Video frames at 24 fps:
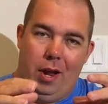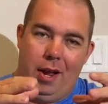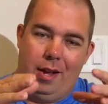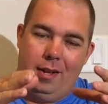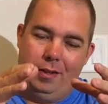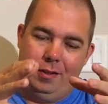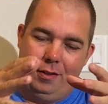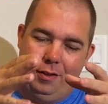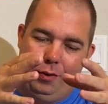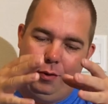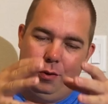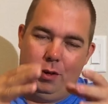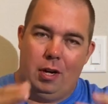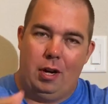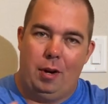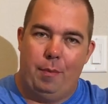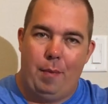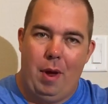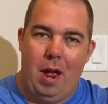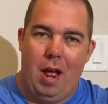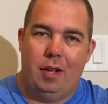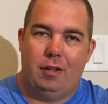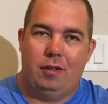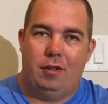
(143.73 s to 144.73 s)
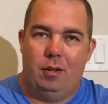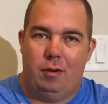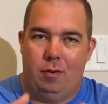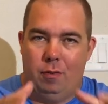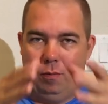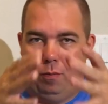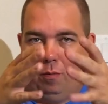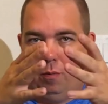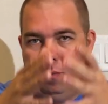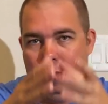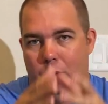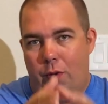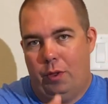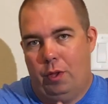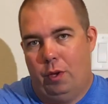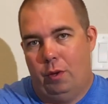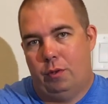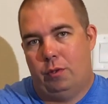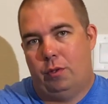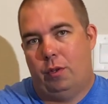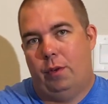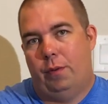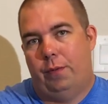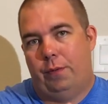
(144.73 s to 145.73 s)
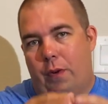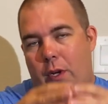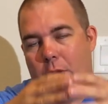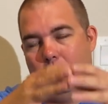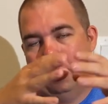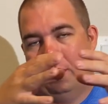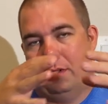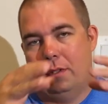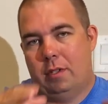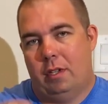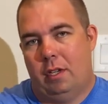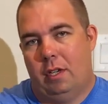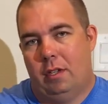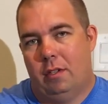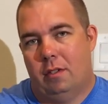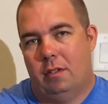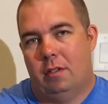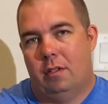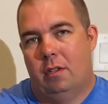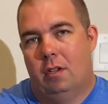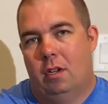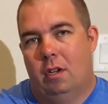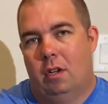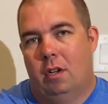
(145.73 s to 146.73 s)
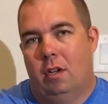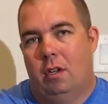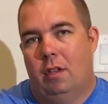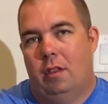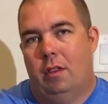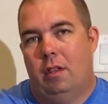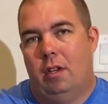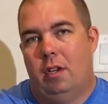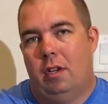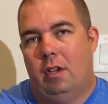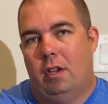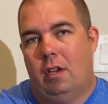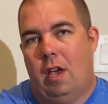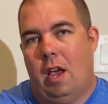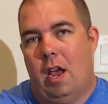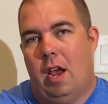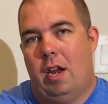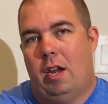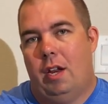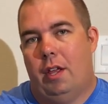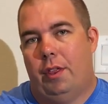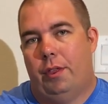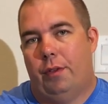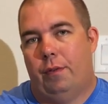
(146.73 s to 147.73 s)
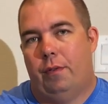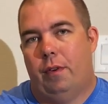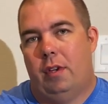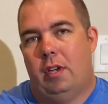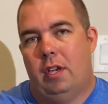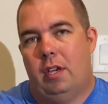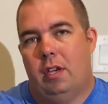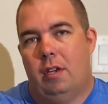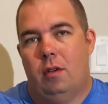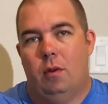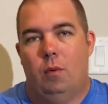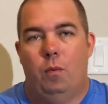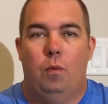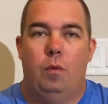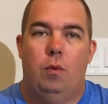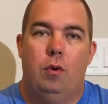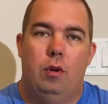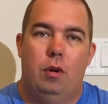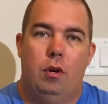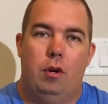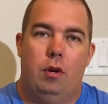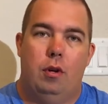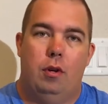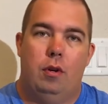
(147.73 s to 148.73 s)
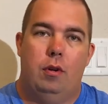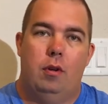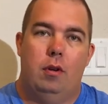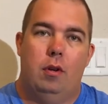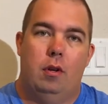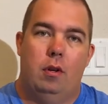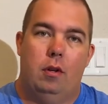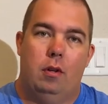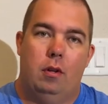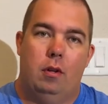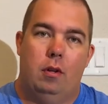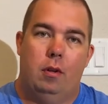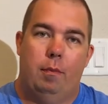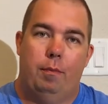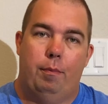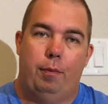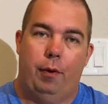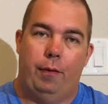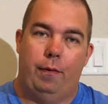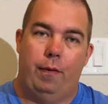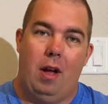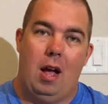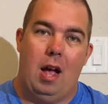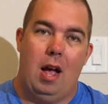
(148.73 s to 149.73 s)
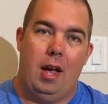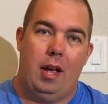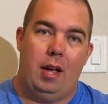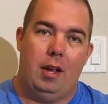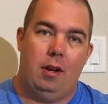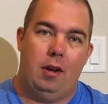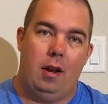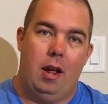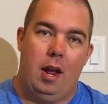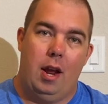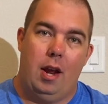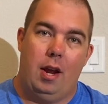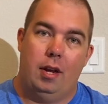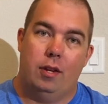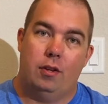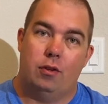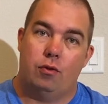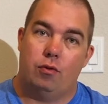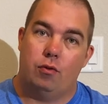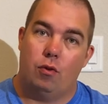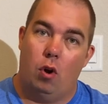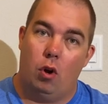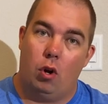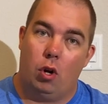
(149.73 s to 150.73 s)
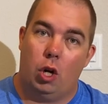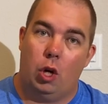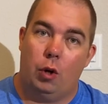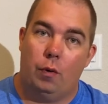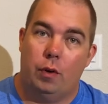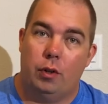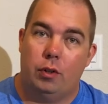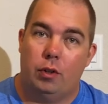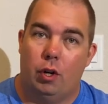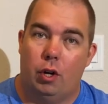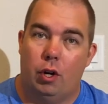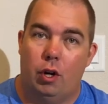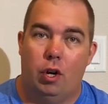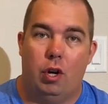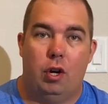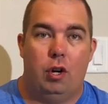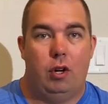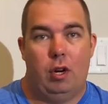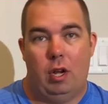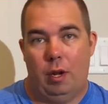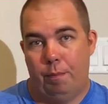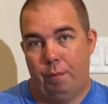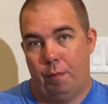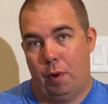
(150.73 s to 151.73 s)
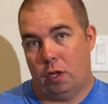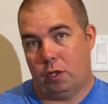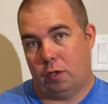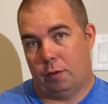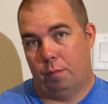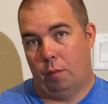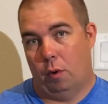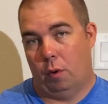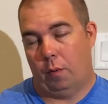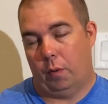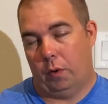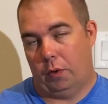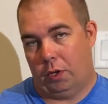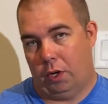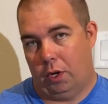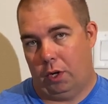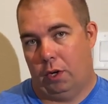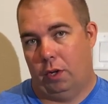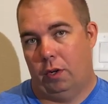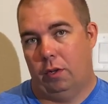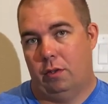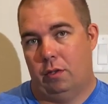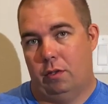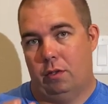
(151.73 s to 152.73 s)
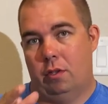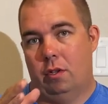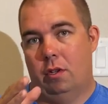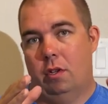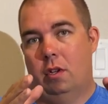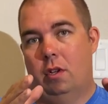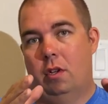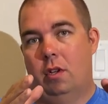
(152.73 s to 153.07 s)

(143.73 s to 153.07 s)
as you can imagine, with those two frequencies, the eighty-three would provide a stronger return and much more returns